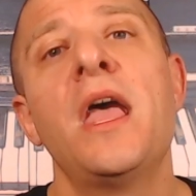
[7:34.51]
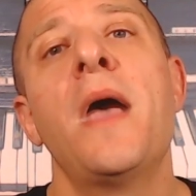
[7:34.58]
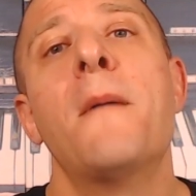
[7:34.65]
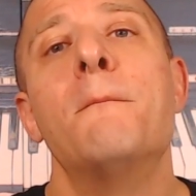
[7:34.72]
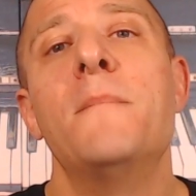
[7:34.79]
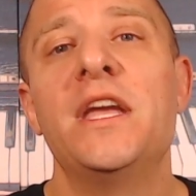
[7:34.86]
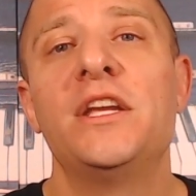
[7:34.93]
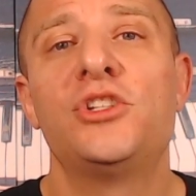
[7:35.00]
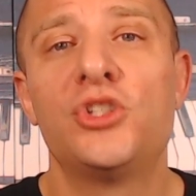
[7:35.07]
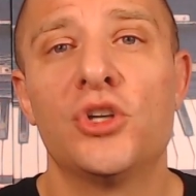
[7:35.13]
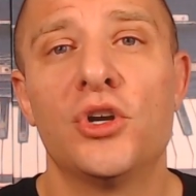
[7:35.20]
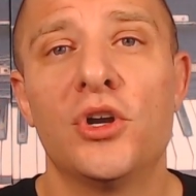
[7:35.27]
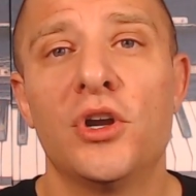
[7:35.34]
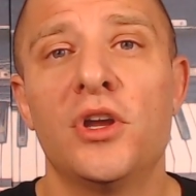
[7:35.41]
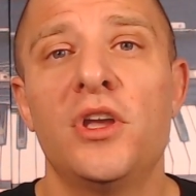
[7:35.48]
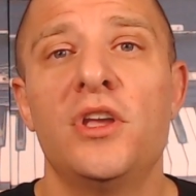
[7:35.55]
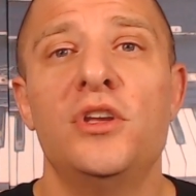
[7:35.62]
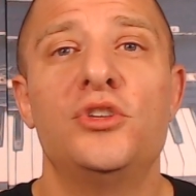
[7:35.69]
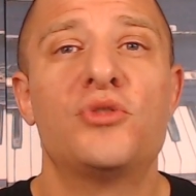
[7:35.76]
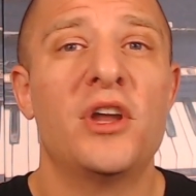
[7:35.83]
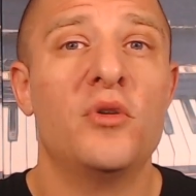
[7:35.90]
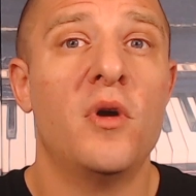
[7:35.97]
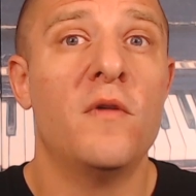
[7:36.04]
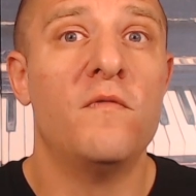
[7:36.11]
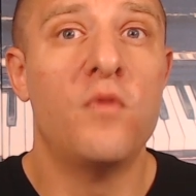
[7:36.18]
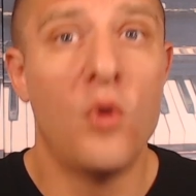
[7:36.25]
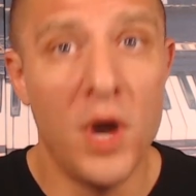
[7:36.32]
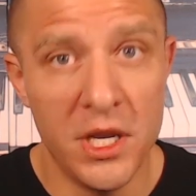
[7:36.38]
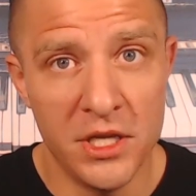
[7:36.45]
make sure you try to
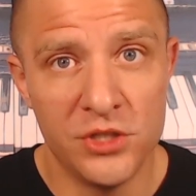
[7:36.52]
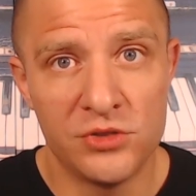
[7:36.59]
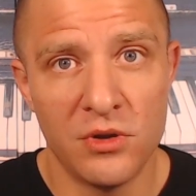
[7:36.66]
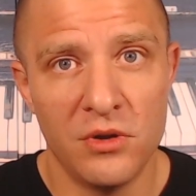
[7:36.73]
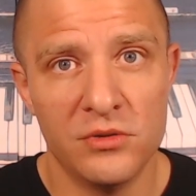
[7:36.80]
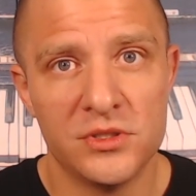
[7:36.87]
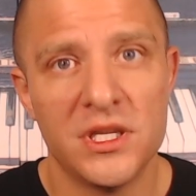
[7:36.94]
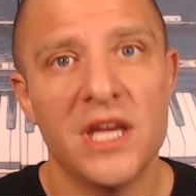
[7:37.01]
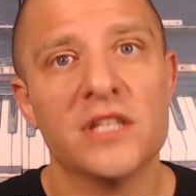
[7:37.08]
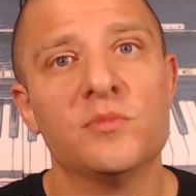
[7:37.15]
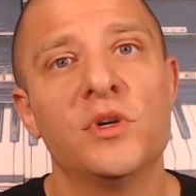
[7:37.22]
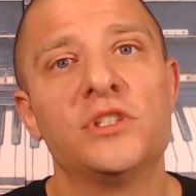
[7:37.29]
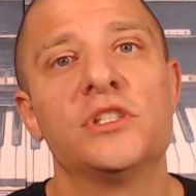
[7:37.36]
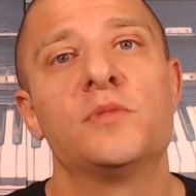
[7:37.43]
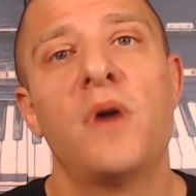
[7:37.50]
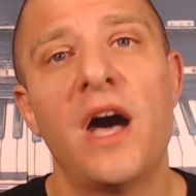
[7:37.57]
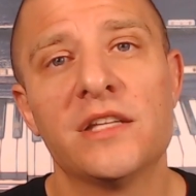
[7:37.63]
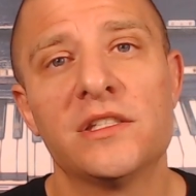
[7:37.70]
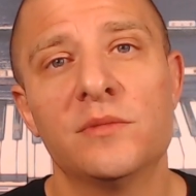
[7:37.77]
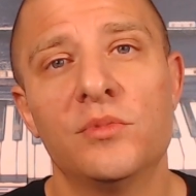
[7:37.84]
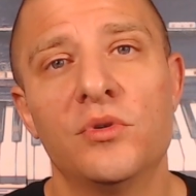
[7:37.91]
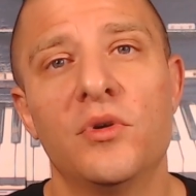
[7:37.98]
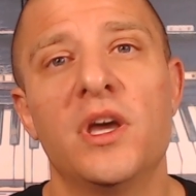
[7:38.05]
avoid intros as much as possible.